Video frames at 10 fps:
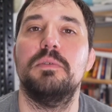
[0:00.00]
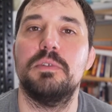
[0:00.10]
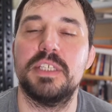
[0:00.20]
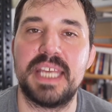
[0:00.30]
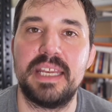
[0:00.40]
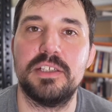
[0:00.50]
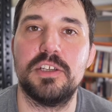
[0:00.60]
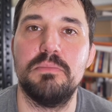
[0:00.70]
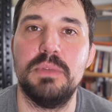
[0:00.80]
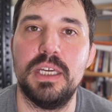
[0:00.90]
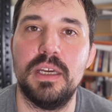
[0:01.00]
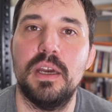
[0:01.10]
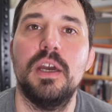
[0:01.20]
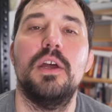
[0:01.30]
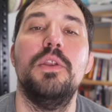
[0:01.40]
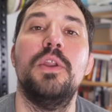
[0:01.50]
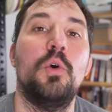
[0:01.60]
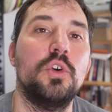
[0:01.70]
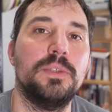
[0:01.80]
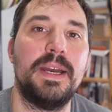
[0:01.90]
sent to me,
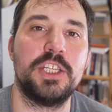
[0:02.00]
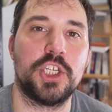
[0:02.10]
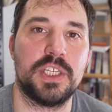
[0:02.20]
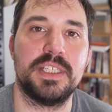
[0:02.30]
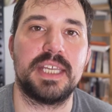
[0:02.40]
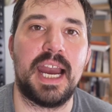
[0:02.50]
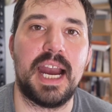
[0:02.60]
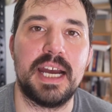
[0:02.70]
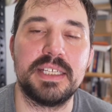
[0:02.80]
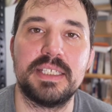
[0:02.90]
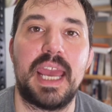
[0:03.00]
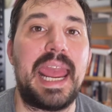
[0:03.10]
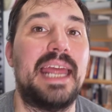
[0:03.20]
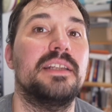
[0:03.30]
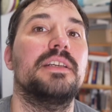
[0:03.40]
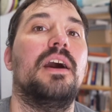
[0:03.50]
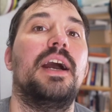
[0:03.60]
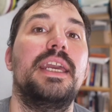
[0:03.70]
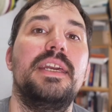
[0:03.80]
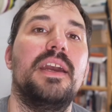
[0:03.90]
no questions asked, and
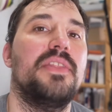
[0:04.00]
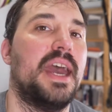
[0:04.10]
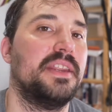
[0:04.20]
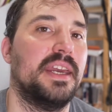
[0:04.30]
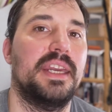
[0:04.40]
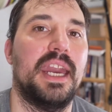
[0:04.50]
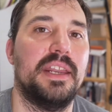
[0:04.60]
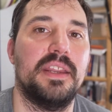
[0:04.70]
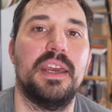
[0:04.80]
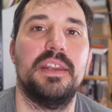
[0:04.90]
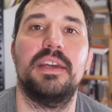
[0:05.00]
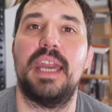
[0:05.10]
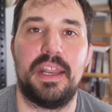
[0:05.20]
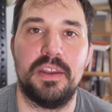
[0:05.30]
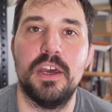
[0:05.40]
I hear that again and again.